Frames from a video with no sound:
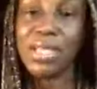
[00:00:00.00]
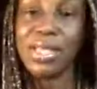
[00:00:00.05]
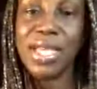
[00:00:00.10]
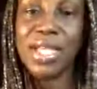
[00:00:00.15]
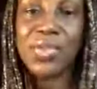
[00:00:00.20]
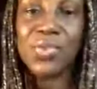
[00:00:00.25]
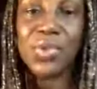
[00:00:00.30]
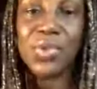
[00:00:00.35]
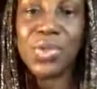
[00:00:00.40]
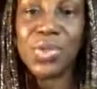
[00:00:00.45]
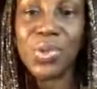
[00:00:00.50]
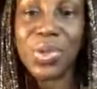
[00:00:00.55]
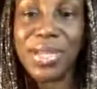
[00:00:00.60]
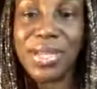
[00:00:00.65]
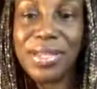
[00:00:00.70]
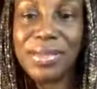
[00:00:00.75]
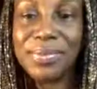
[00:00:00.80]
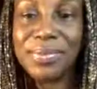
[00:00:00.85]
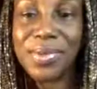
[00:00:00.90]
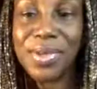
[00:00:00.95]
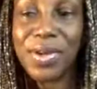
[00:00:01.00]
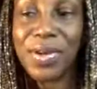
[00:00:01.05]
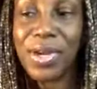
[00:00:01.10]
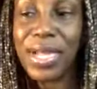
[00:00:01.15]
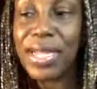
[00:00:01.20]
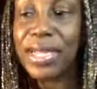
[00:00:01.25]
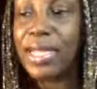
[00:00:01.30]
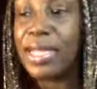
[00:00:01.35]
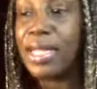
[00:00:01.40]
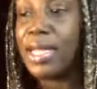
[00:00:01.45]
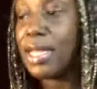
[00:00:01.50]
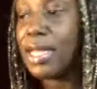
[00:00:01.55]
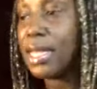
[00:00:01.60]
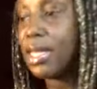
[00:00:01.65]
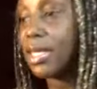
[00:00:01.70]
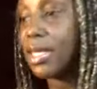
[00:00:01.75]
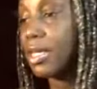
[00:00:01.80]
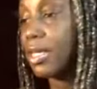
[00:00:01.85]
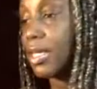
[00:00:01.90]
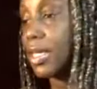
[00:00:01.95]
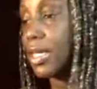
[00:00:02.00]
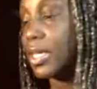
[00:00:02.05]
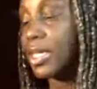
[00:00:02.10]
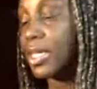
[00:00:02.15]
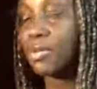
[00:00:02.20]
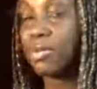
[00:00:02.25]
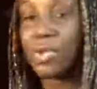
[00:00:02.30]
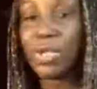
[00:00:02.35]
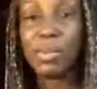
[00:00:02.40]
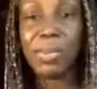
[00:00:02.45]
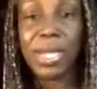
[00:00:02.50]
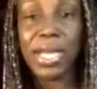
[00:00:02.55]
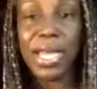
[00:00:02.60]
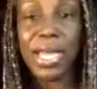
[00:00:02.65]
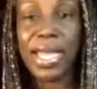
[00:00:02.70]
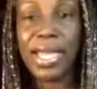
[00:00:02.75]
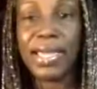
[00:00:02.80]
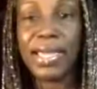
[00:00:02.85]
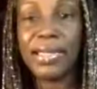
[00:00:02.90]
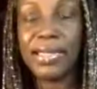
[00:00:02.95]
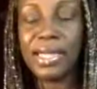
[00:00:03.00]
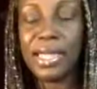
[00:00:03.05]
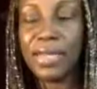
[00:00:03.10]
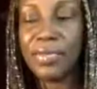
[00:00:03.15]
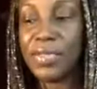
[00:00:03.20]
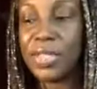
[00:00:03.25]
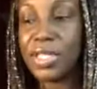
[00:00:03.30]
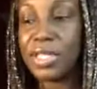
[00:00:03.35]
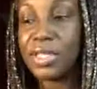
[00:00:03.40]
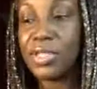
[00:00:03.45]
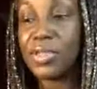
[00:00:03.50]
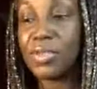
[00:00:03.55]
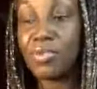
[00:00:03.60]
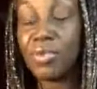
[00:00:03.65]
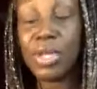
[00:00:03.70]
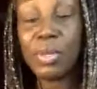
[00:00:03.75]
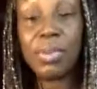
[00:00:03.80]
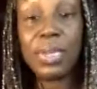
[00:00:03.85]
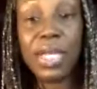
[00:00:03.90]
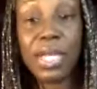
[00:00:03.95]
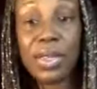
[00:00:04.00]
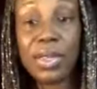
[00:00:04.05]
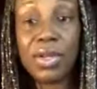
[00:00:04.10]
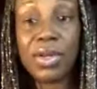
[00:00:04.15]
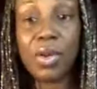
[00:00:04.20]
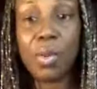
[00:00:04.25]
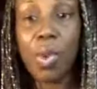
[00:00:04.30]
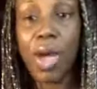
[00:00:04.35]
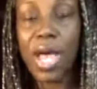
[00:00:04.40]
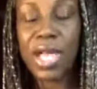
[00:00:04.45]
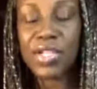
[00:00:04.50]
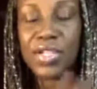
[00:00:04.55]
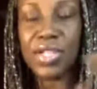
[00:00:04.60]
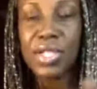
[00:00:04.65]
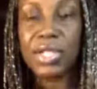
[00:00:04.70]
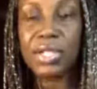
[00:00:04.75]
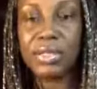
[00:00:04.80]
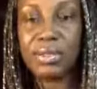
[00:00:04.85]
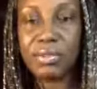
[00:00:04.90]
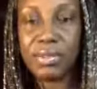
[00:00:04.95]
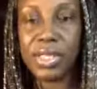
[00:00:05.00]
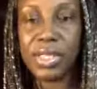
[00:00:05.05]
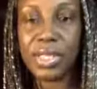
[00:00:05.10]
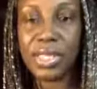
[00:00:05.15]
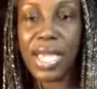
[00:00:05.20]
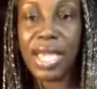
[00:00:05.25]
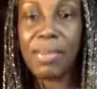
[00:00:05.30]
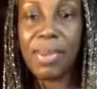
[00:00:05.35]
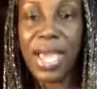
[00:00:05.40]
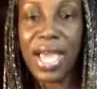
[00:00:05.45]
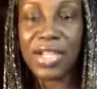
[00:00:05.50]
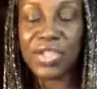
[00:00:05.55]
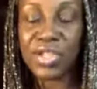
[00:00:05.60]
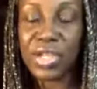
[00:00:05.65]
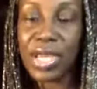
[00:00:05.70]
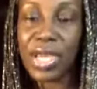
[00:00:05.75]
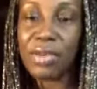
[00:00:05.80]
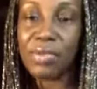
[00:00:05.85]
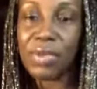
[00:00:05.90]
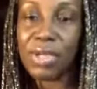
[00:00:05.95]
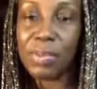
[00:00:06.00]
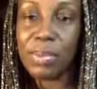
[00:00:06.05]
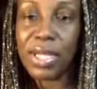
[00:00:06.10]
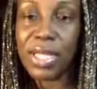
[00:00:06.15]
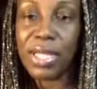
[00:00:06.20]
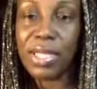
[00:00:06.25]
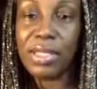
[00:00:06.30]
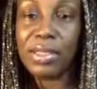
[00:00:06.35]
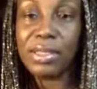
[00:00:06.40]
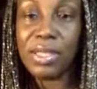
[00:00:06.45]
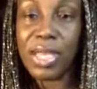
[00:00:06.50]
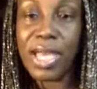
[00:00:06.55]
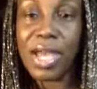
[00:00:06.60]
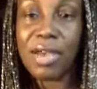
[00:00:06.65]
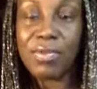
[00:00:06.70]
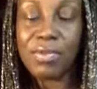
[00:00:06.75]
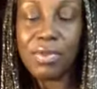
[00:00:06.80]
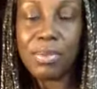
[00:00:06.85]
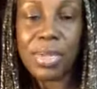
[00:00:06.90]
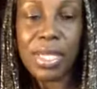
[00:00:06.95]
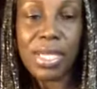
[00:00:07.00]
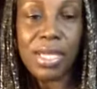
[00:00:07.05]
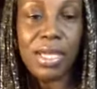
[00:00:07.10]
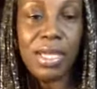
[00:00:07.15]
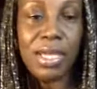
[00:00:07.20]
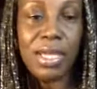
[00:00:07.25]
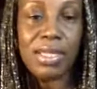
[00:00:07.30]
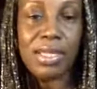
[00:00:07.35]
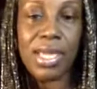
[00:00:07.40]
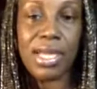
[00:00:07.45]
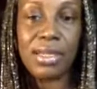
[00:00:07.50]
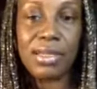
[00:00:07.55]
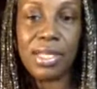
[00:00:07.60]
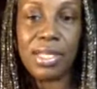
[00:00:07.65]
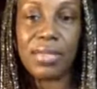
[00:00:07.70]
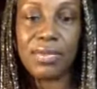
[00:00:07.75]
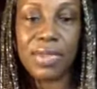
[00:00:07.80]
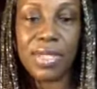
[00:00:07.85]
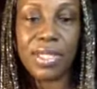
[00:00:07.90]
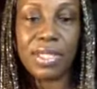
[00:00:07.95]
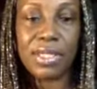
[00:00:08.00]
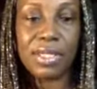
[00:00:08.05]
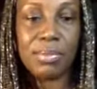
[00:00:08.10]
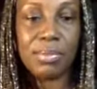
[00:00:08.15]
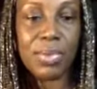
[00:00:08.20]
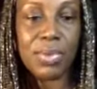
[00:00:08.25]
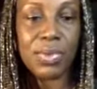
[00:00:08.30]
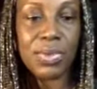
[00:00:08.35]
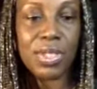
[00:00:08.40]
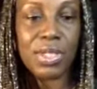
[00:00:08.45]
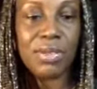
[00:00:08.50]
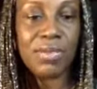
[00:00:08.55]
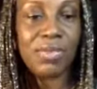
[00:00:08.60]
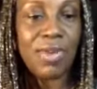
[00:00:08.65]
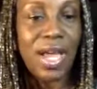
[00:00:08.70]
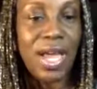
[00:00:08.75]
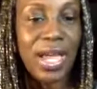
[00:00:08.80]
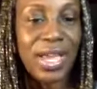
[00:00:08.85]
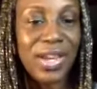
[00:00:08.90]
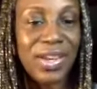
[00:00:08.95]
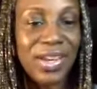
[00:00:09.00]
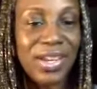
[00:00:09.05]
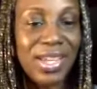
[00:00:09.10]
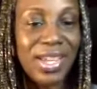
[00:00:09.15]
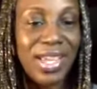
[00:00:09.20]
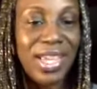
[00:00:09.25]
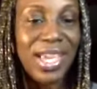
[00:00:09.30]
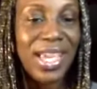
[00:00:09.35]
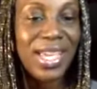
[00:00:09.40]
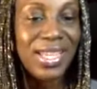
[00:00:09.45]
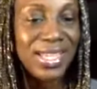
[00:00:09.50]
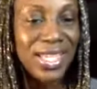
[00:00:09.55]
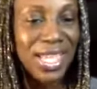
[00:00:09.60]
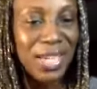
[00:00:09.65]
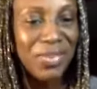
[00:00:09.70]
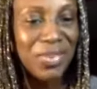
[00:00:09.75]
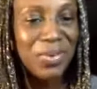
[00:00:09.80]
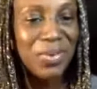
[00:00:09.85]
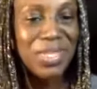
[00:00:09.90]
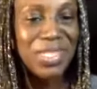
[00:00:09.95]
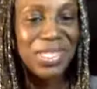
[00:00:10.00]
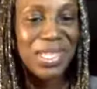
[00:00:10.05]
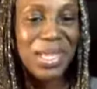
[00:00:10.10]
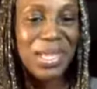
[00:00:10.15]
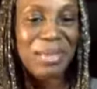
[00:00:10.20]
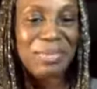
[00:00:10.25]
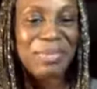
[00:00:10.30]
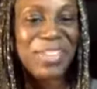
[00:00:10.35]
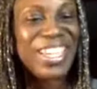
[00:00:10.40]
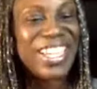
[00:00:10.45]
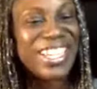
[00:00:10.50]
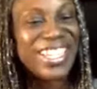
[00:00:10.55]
Thanks for joining. All right, hit replay. If this is a replay that you're watching, type hashtag replay. Look out for me. That'll give this some boost and fire hey, David, what's up?